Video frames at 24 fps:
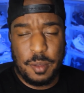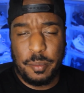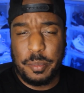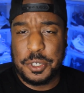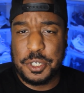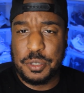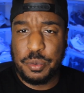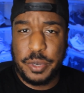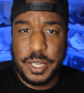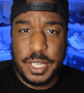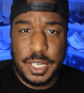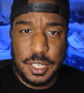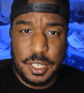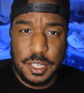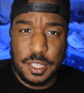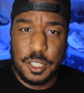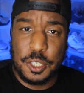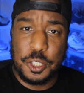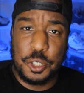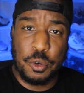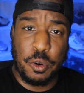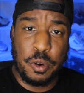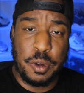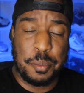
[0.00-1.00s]
between
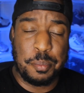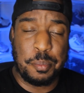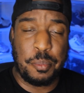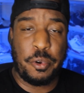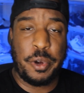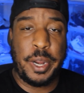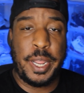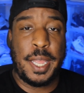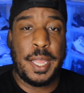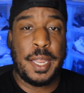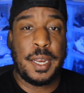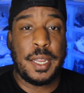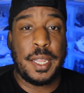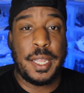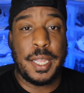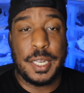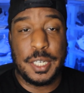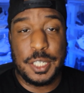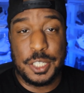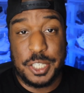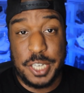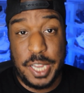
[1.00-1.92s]
the Jordan brand and